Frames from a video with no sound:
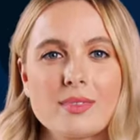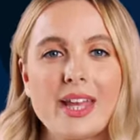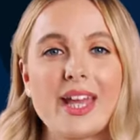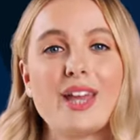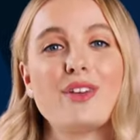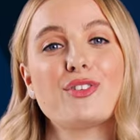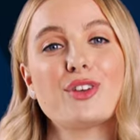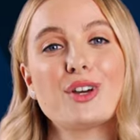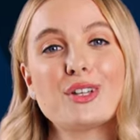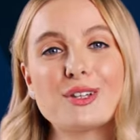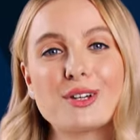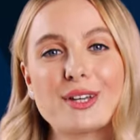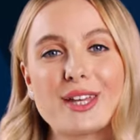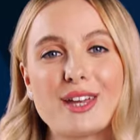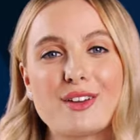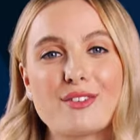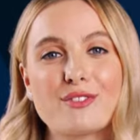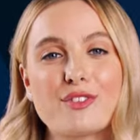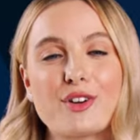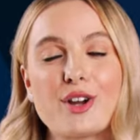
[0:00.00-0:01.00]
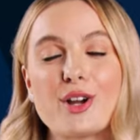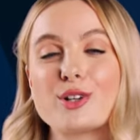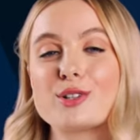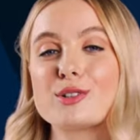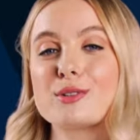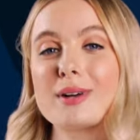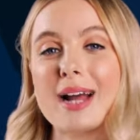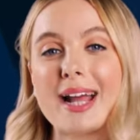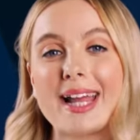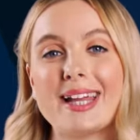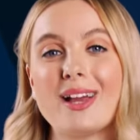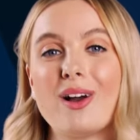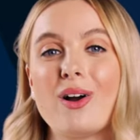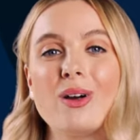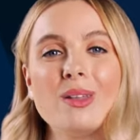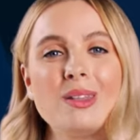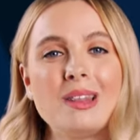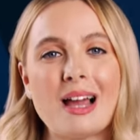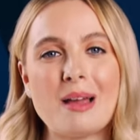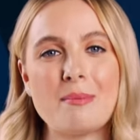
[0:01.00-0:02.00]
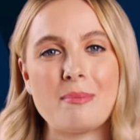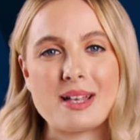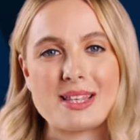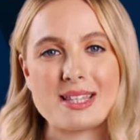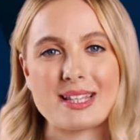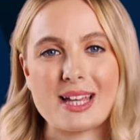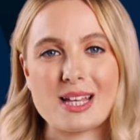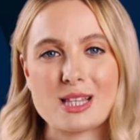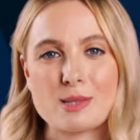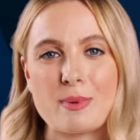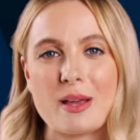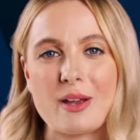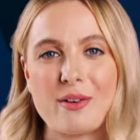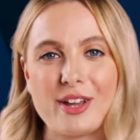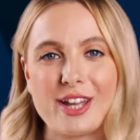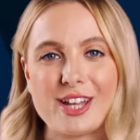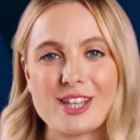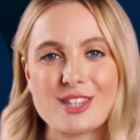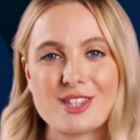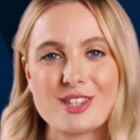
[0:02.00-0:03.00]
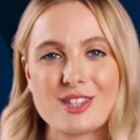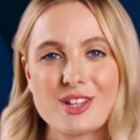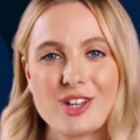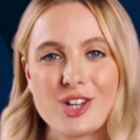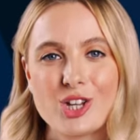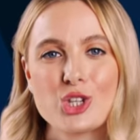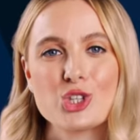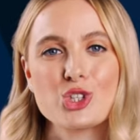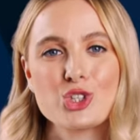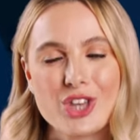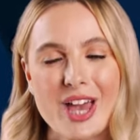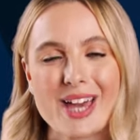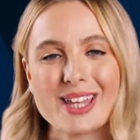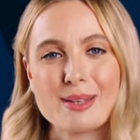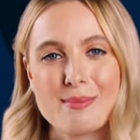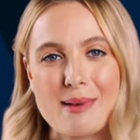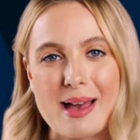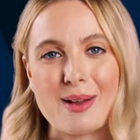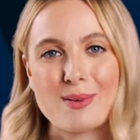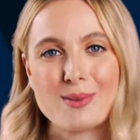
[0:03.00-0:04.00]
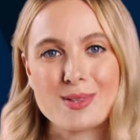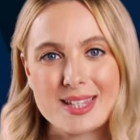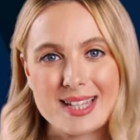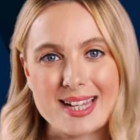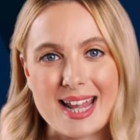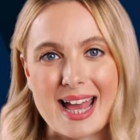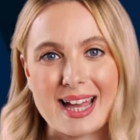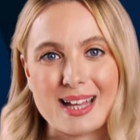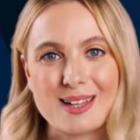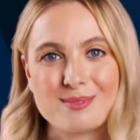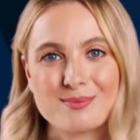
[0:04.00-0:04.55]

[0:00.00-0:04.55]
If you're looking for a great online betting experience, check them out today.